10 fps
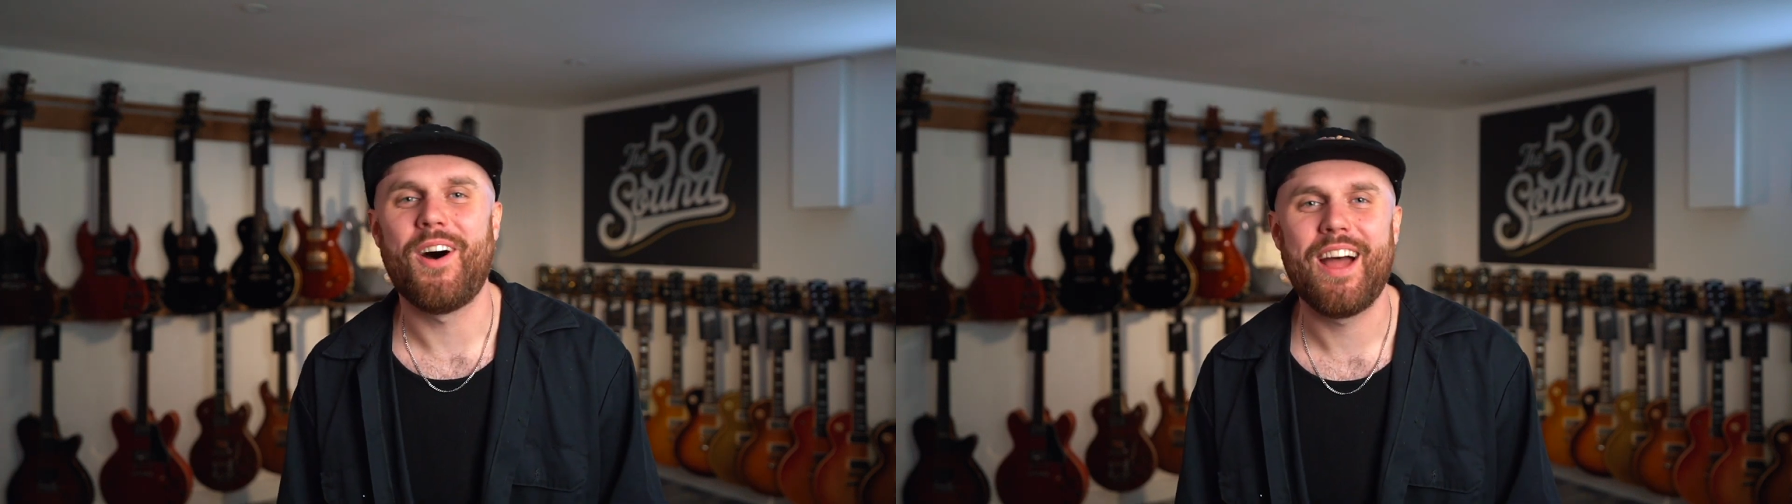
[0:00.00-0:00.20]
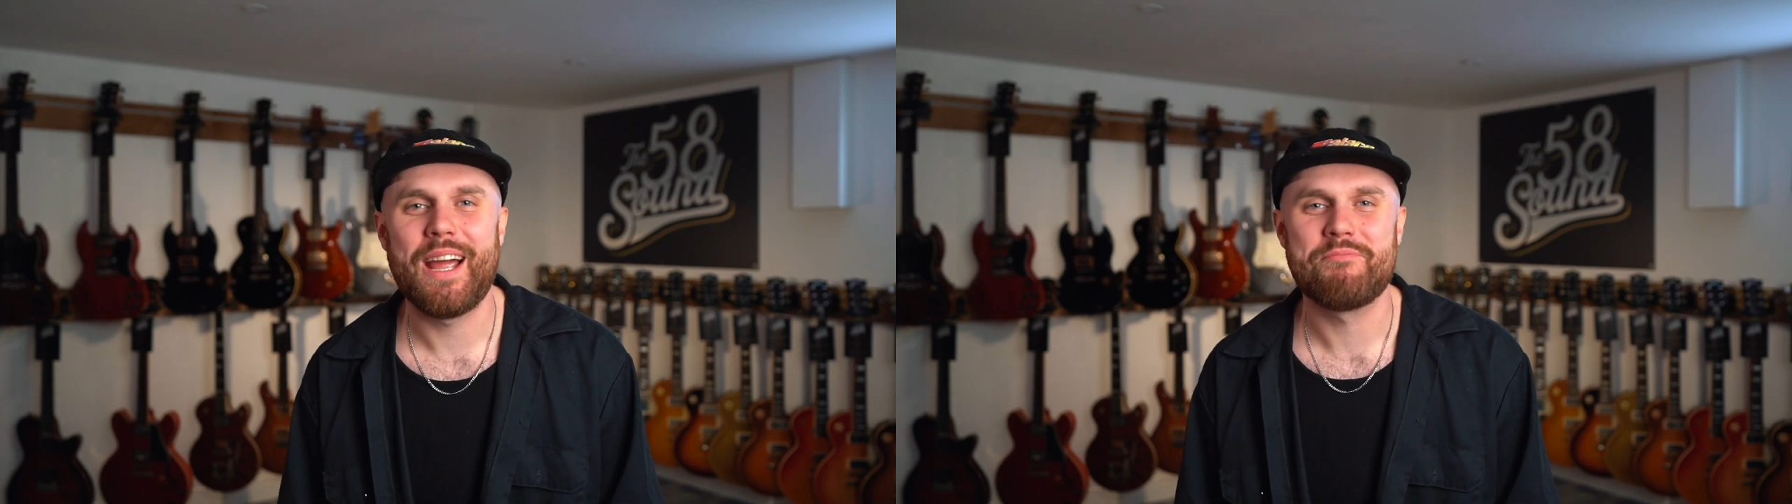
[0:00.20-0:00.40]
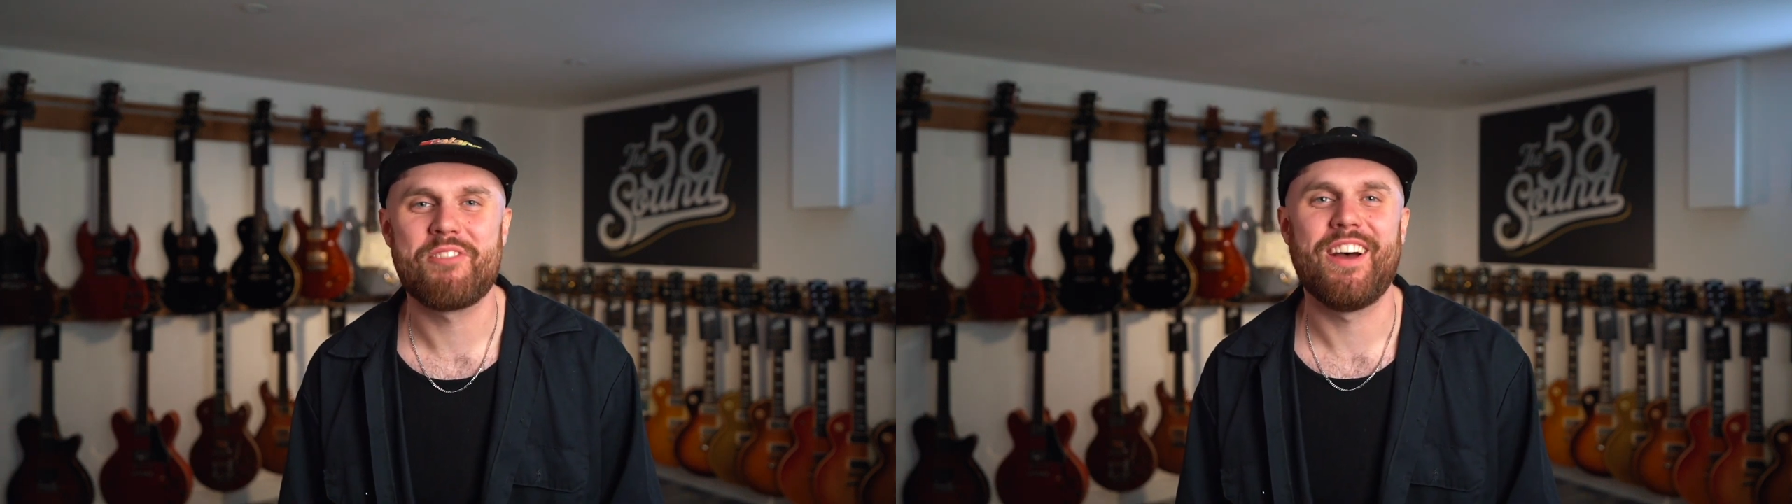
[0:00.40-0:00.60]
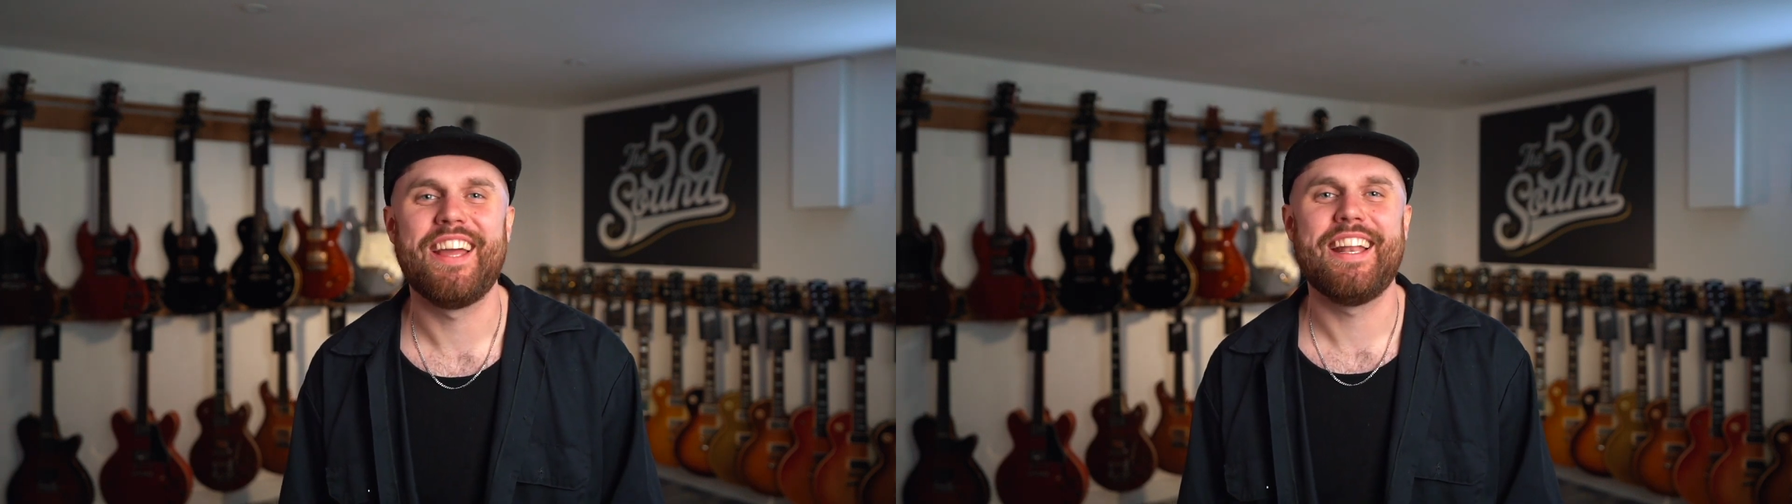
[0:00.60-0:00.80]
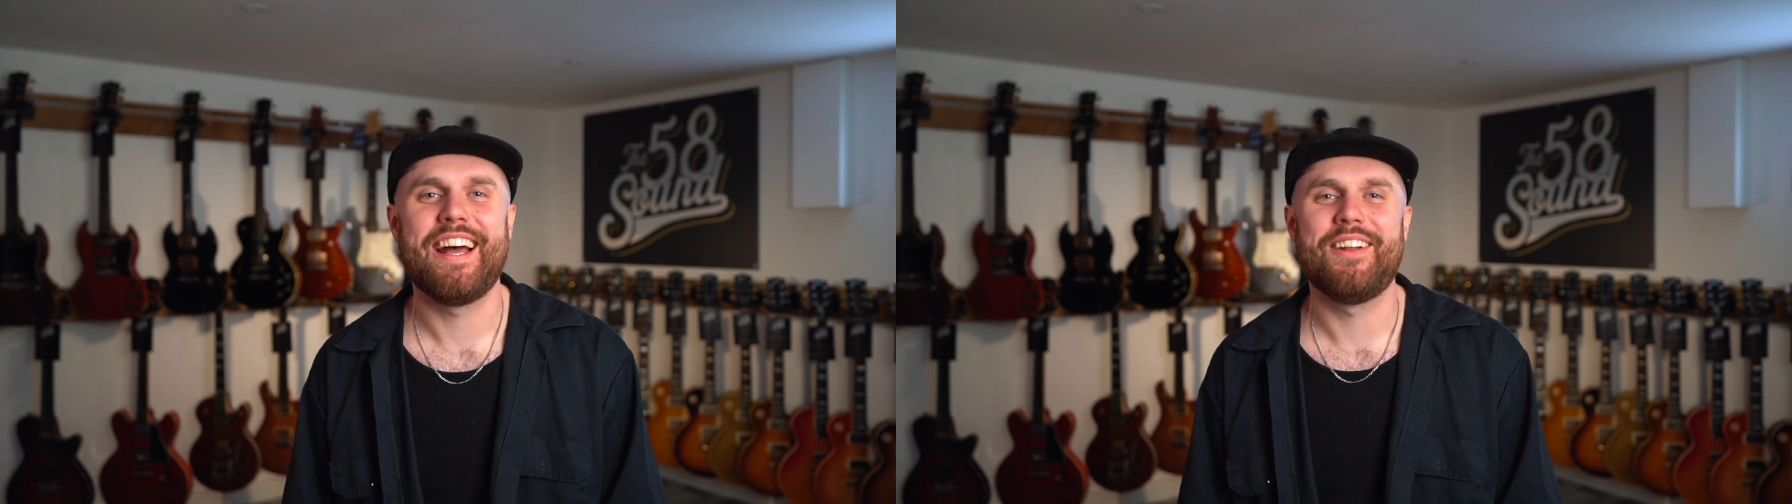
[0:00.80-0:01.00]
I am
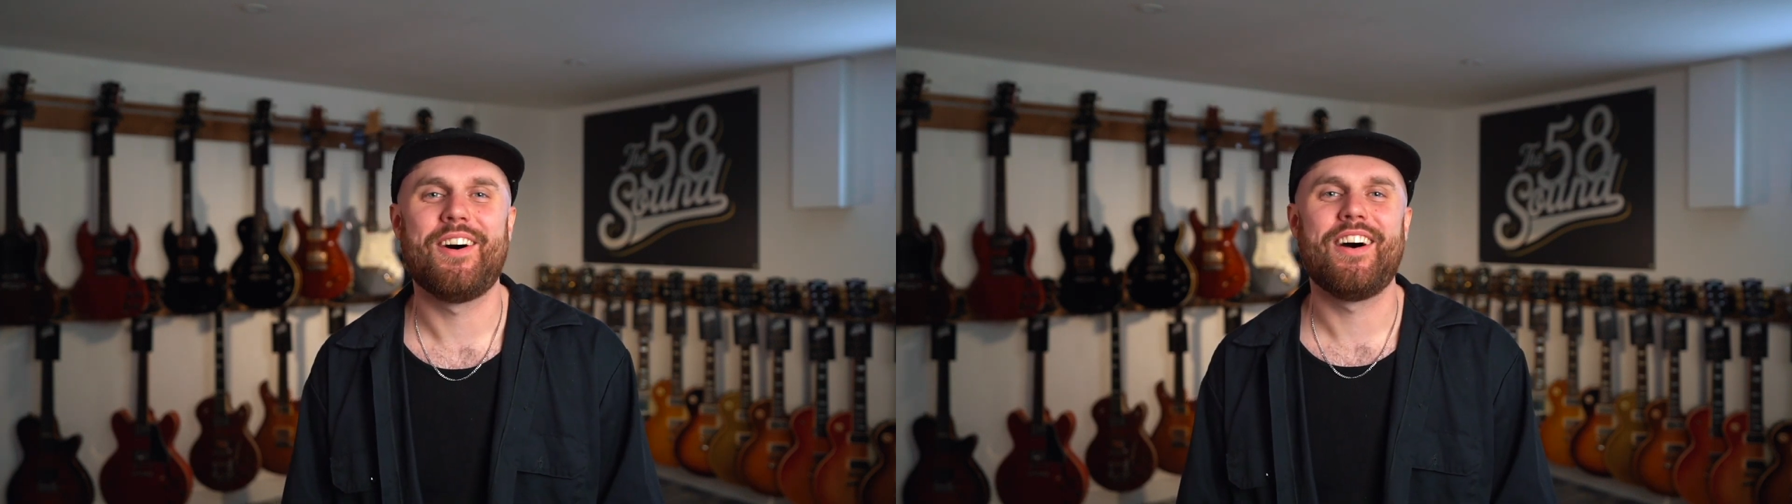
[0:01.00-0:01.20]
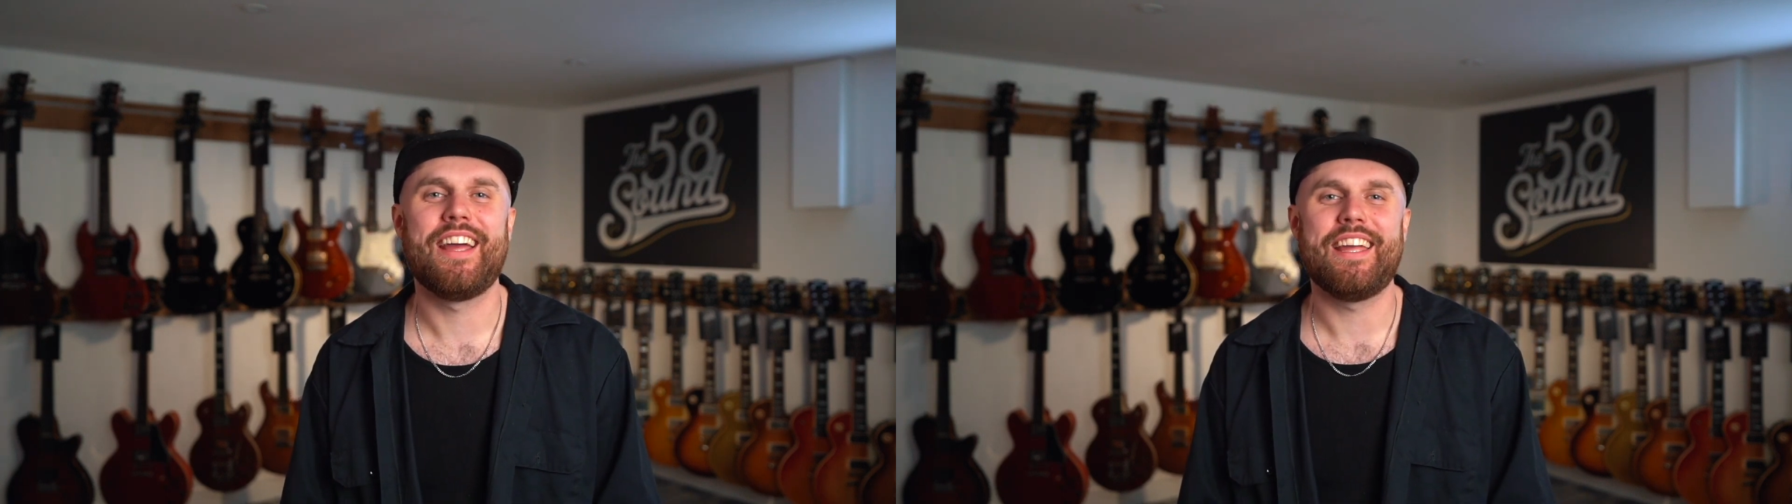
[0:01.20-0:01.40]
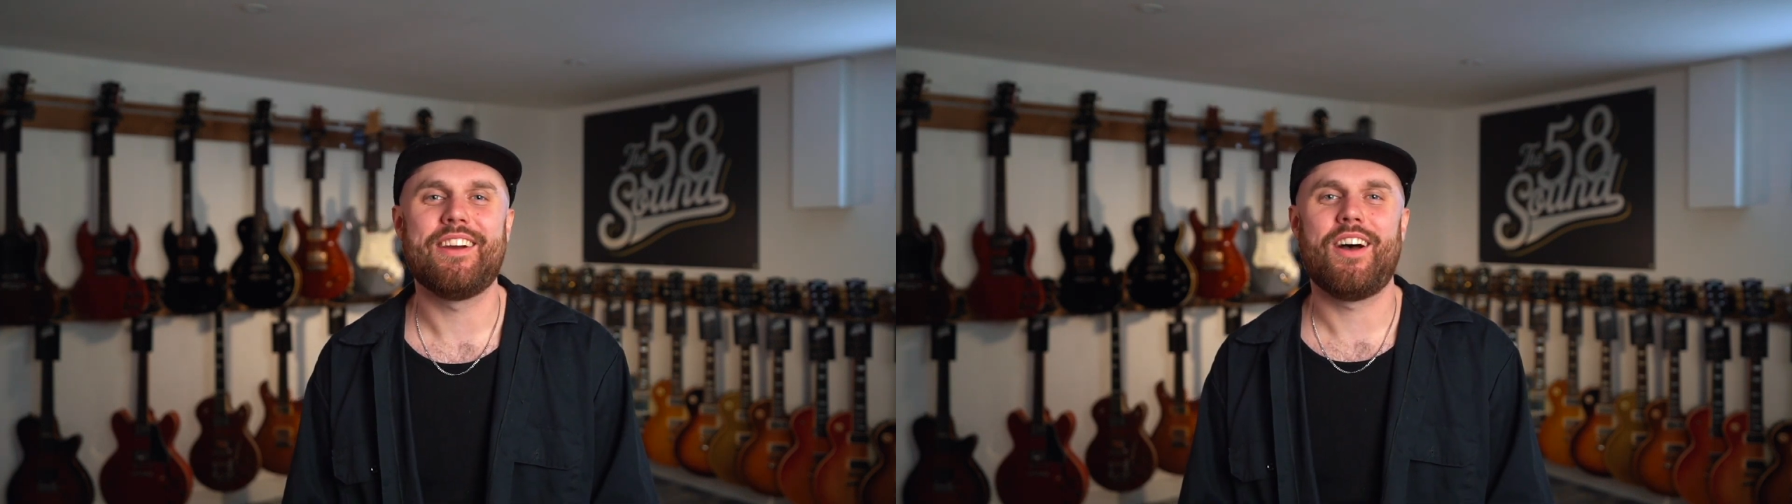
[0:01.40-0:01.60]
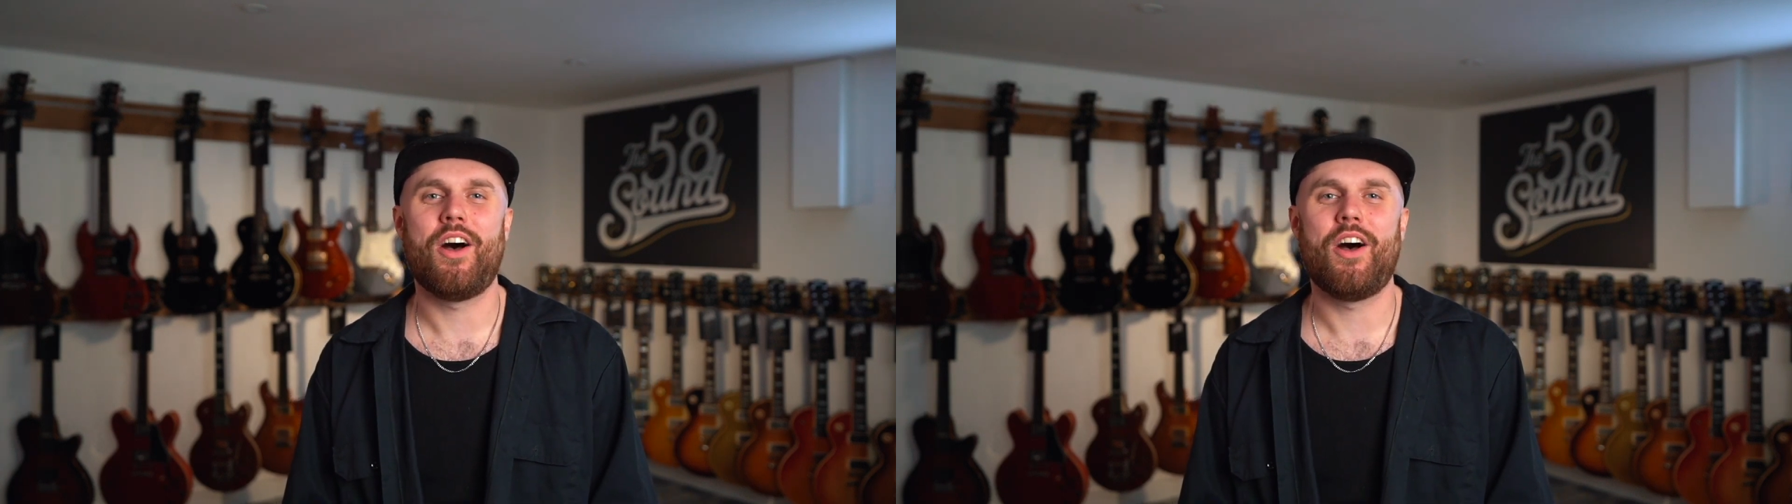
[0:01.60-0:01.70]
Ryan and I